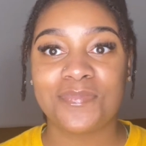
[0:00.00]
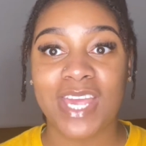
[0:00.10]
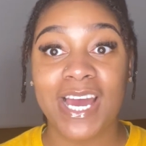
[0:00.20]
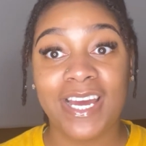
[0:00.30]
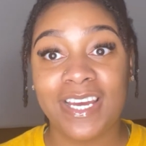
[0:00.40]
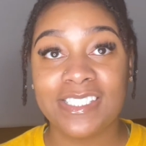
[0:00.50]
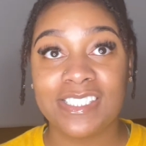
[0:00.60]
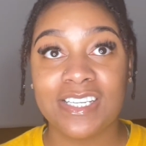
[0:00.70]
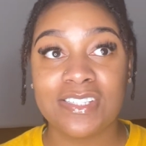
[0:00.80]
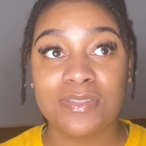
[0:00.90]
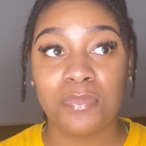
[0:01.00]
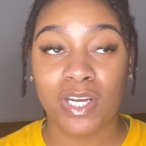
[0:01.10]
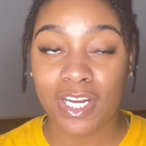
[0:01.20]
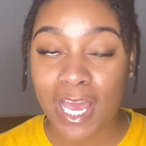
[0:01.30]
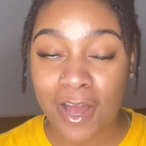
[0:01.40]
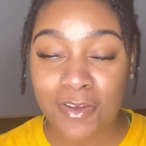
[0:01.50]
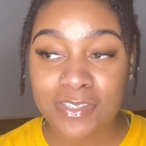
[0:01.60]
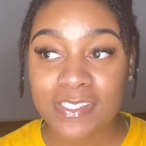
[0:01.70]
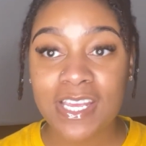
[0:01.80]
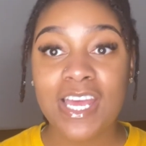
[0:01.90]
I just bought a house,
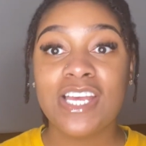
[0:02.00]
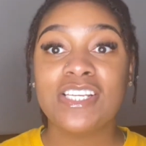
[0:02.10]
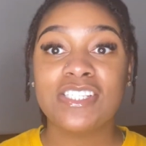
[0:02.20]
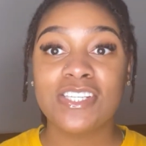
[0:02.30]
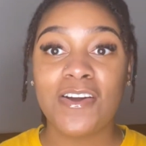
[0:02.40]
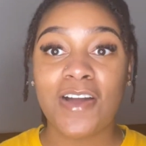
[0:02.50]
so